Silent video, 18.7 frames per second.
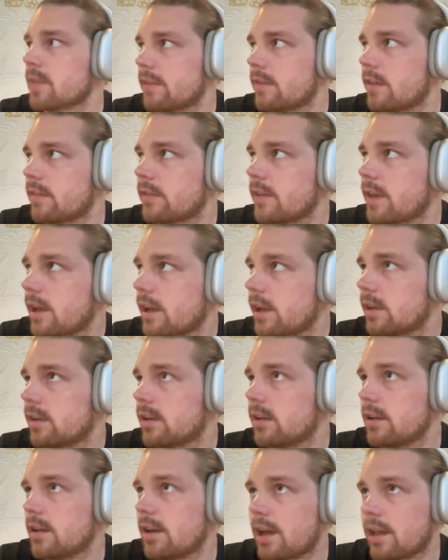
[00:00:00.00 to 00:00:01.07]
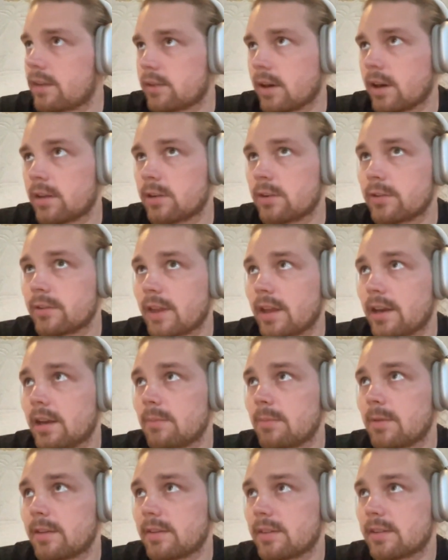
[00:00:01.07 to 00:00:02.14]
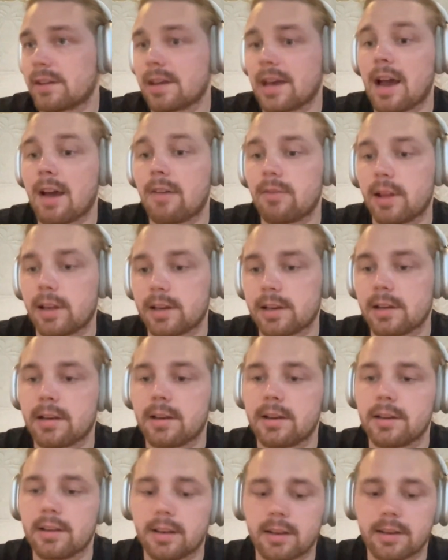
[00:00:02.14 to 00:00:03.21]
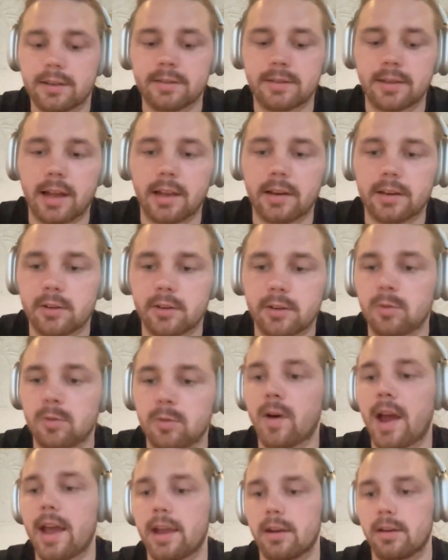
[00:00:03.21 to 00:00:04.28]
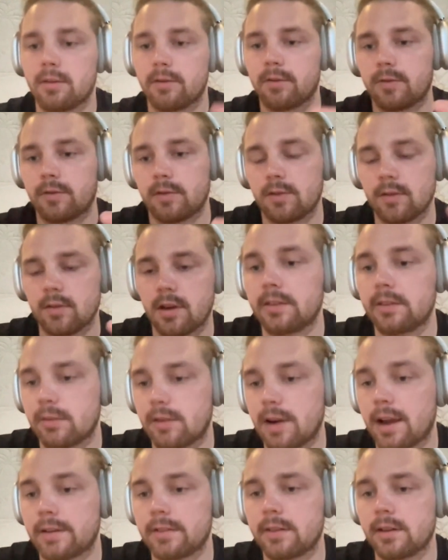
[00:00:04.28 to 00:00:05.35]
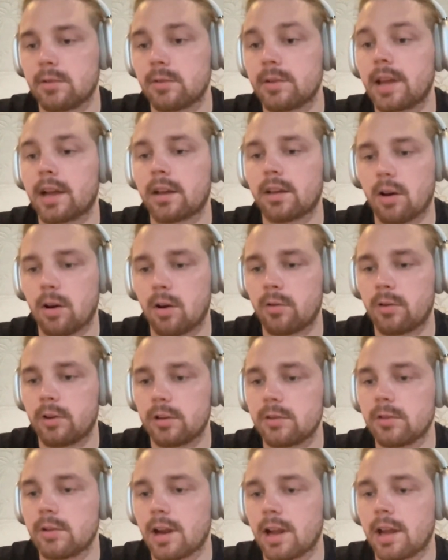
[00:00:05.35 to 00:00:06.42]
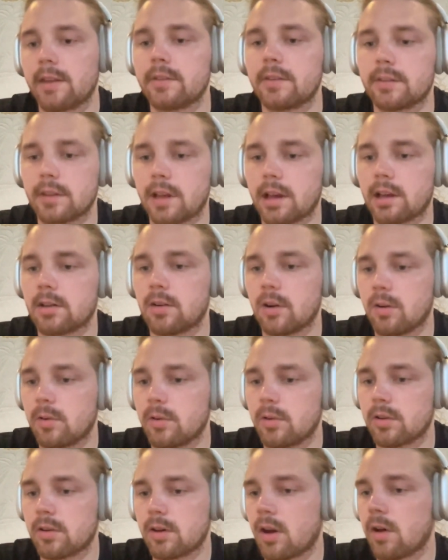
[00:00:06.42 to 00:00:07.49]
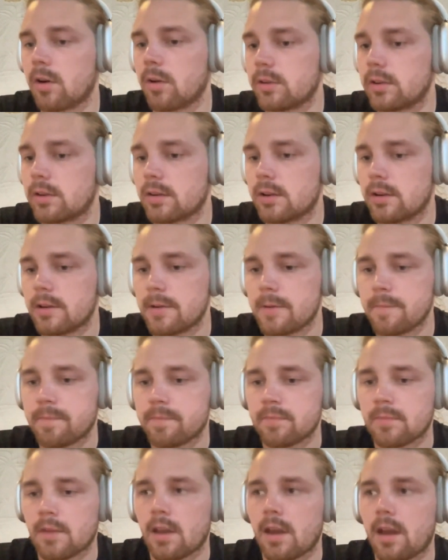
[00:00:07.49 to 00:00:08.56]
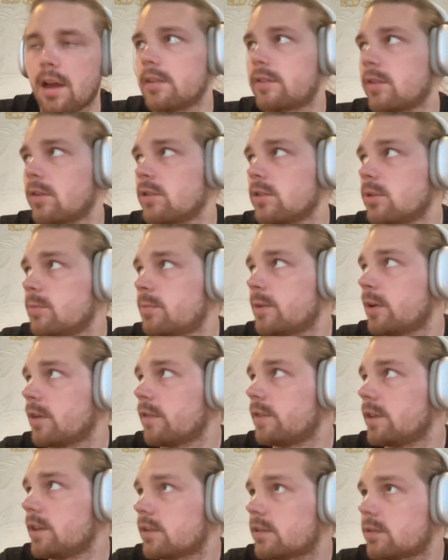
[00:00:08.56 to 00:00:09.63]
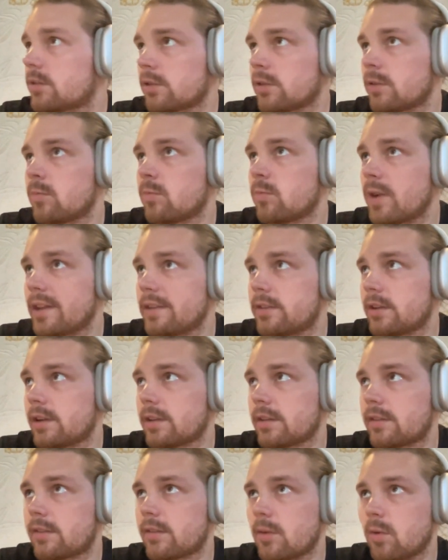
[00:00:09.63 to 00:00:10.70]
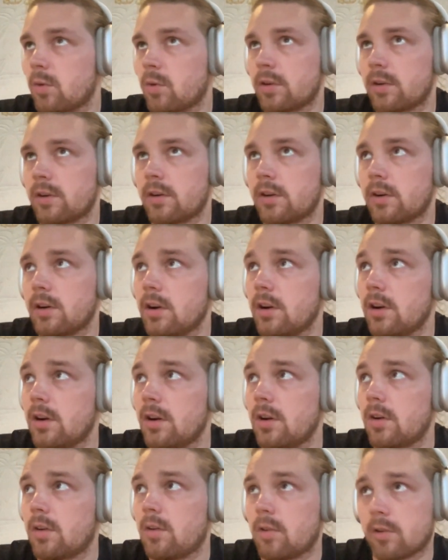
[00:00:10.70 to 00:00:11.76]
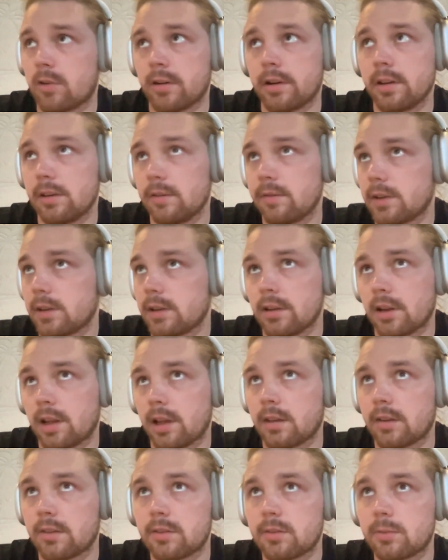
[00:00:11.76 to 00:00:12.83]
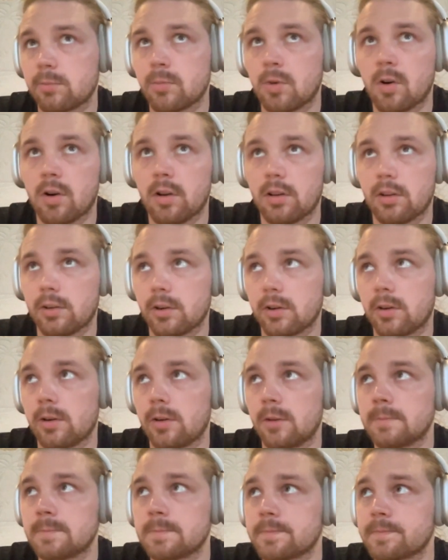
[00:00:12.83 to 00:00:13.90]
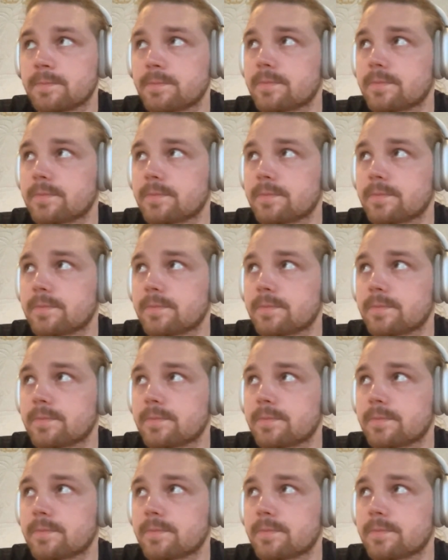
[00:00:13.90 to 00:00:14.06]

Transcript: and then they, as I understand it, basically have like a standard way of interacting with that code or utilizing that code. And so you build these sort of widgets or even like smaller